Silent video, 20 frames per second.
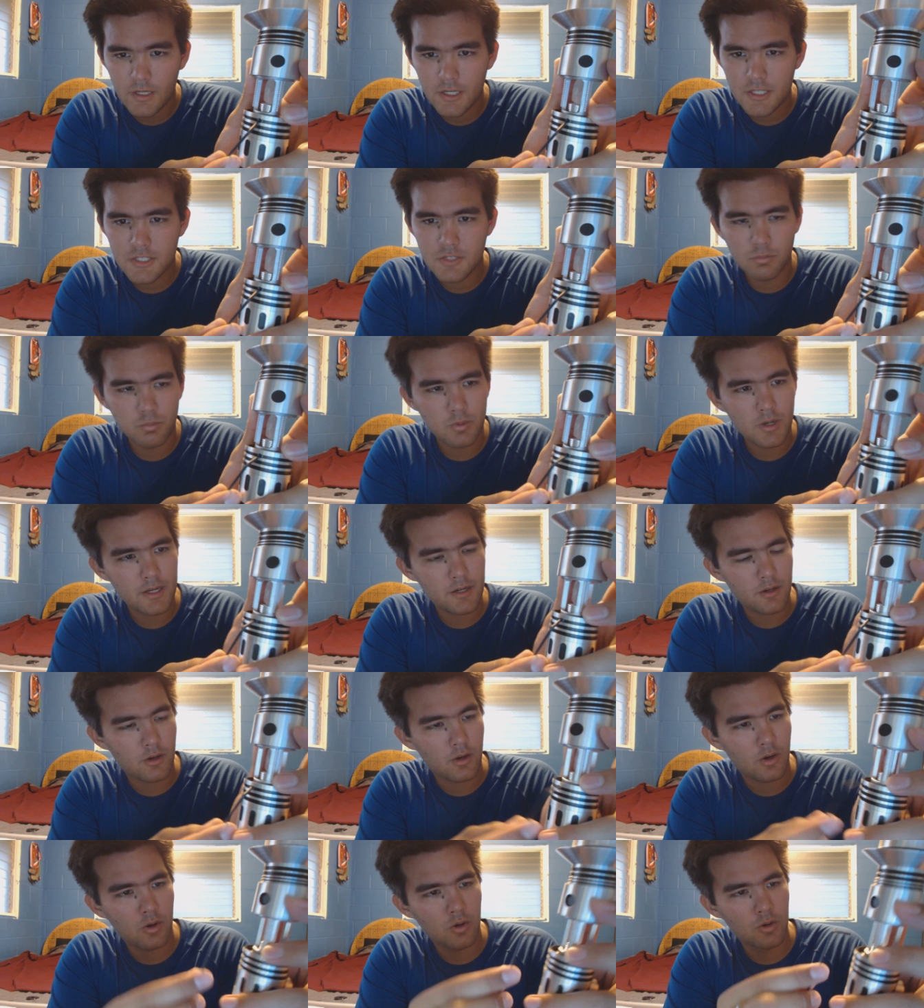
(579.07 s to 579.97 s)
is
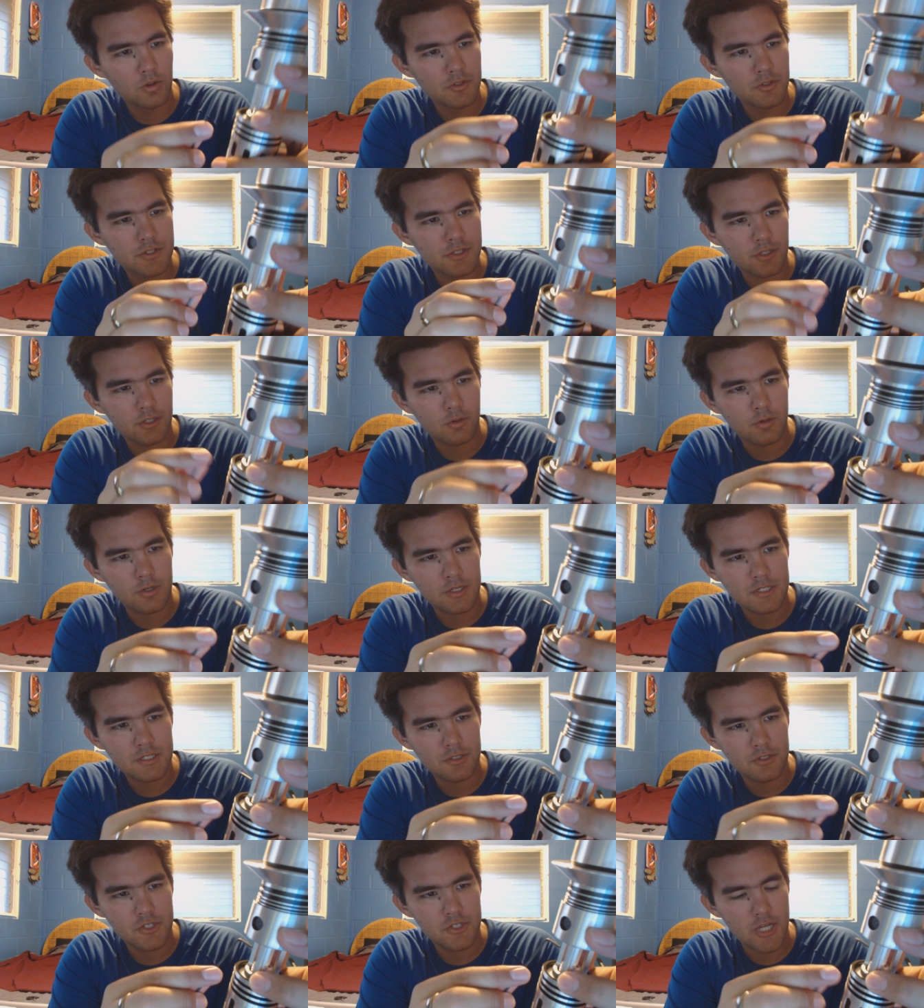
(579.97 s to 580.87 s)
what holds the
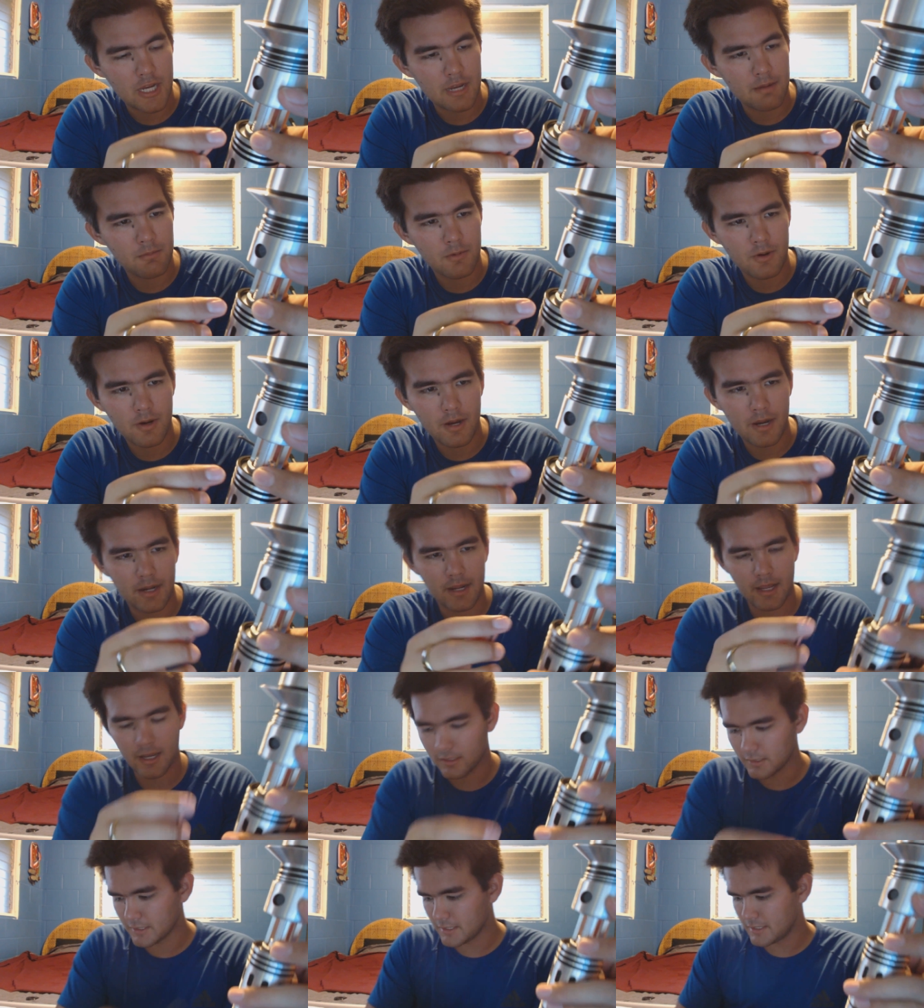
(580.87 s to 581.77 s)
crystal chamber and
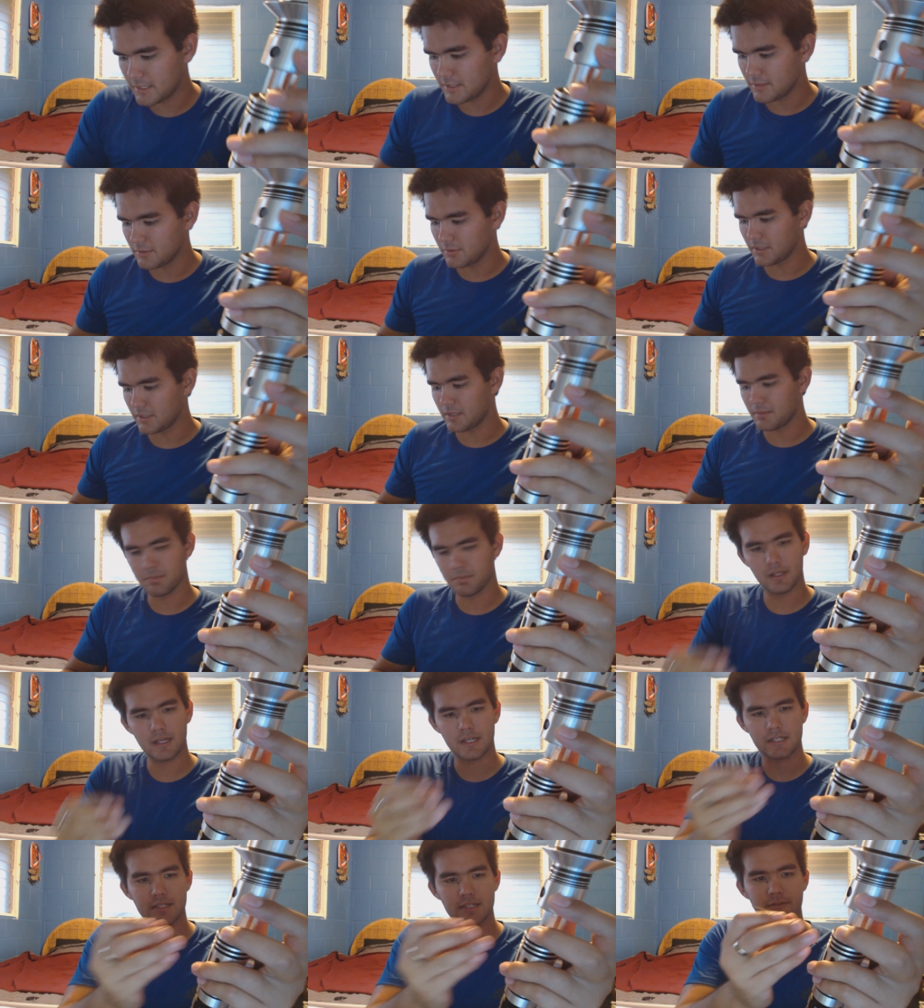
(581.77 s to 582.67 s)
LED unit in
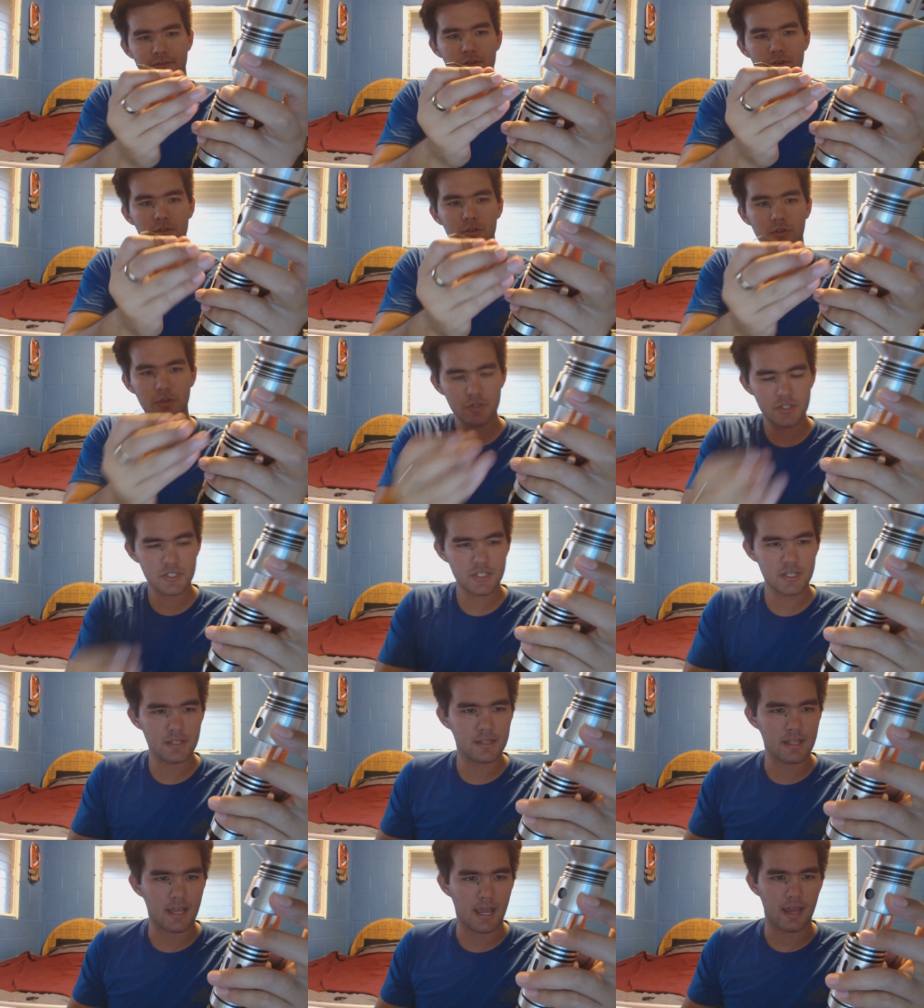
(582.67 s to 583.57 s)
place. If you
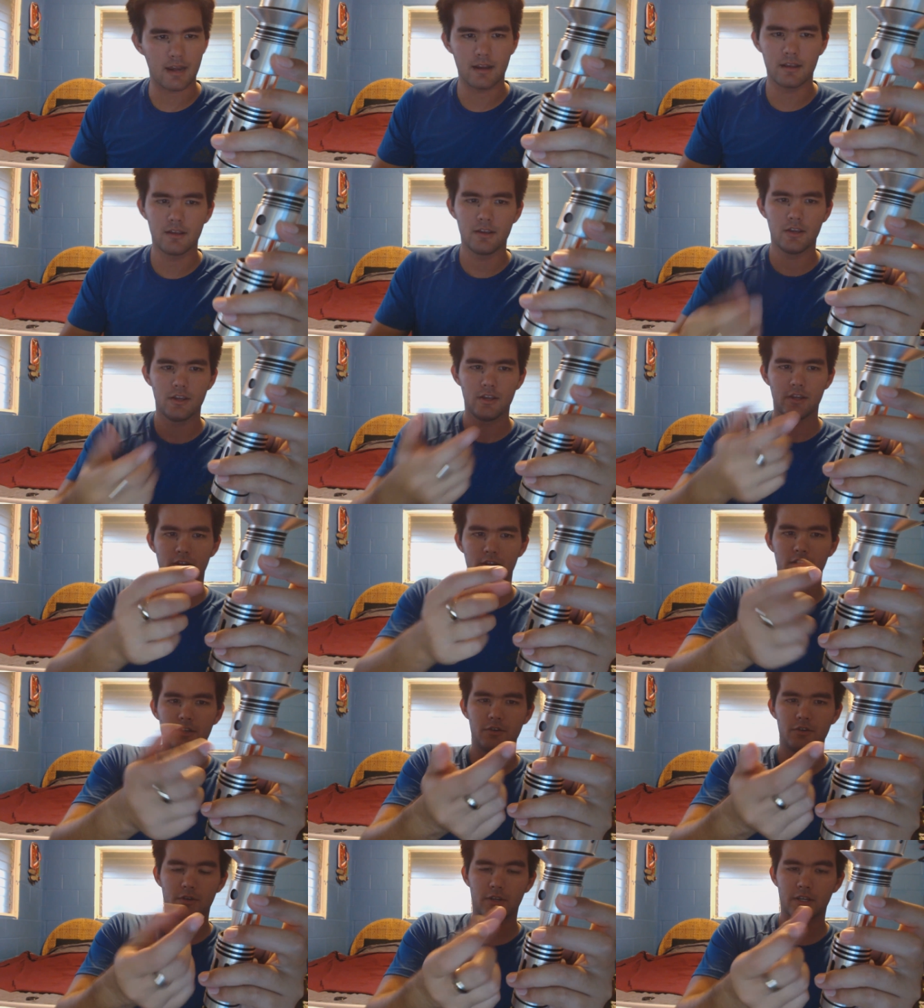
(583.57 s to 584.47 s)
loosen that,
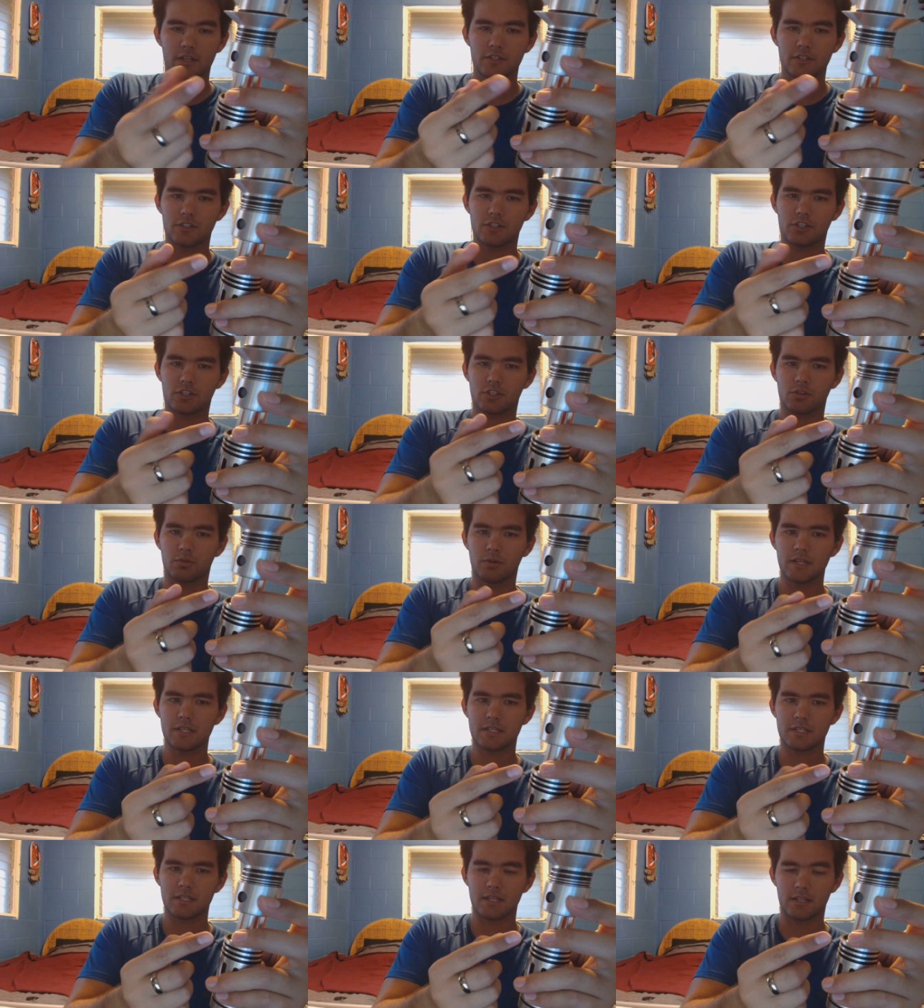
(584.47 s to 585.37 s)
you can
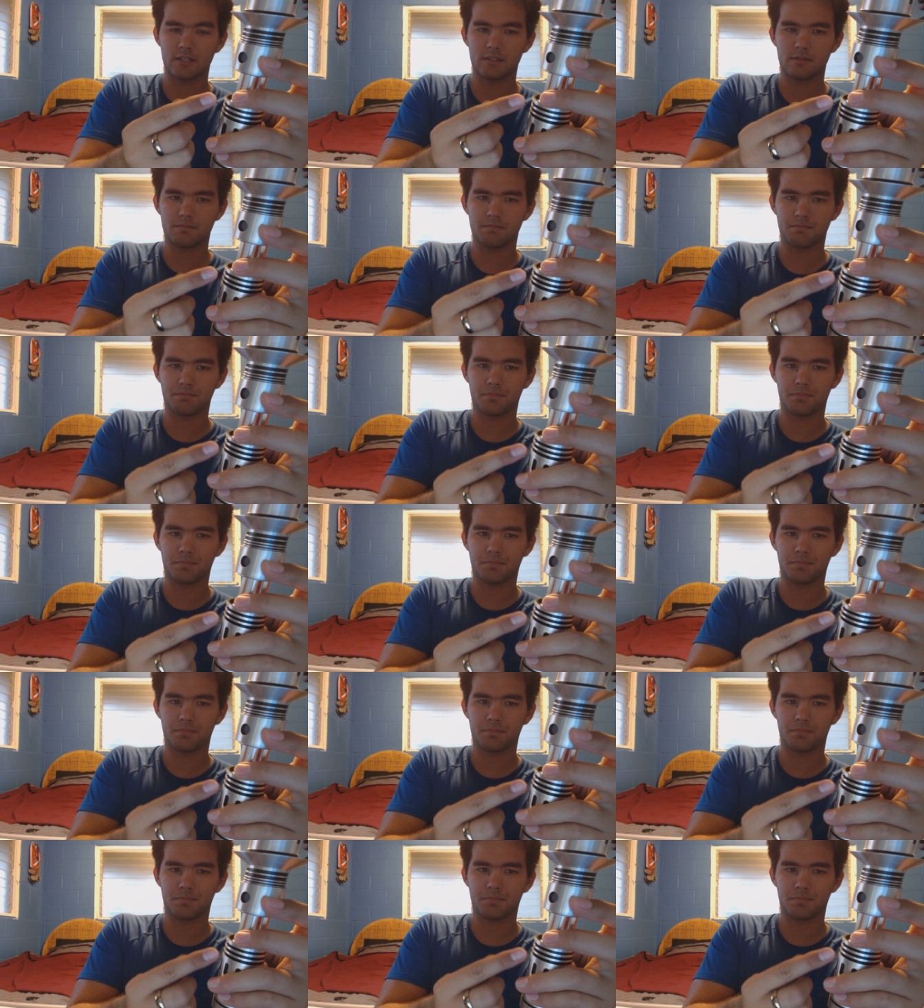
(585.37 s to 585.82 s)
twist and